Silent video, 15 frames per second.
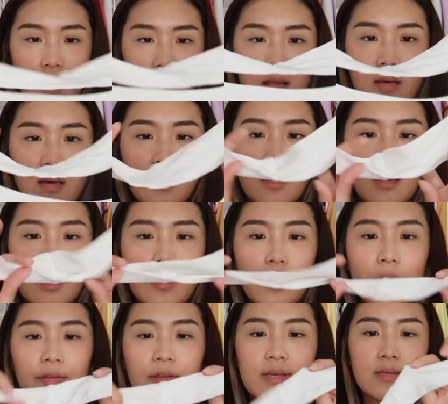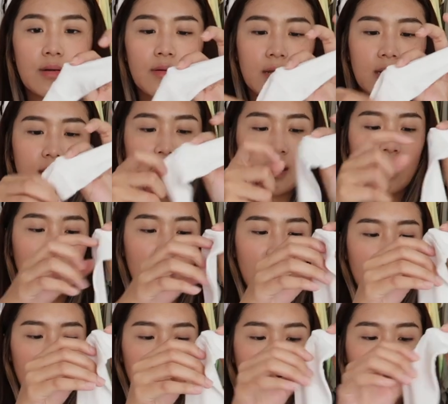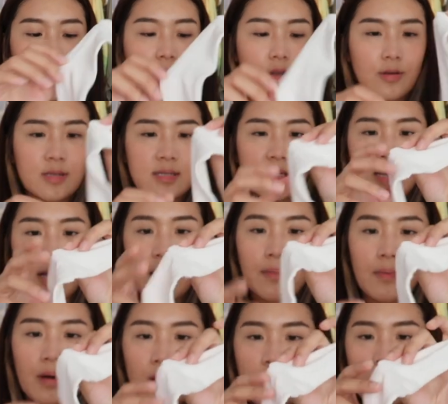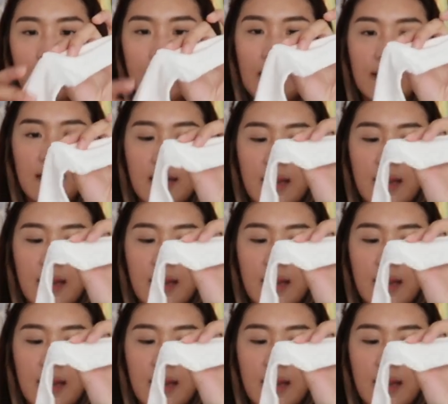the cloth is already really loosening up around the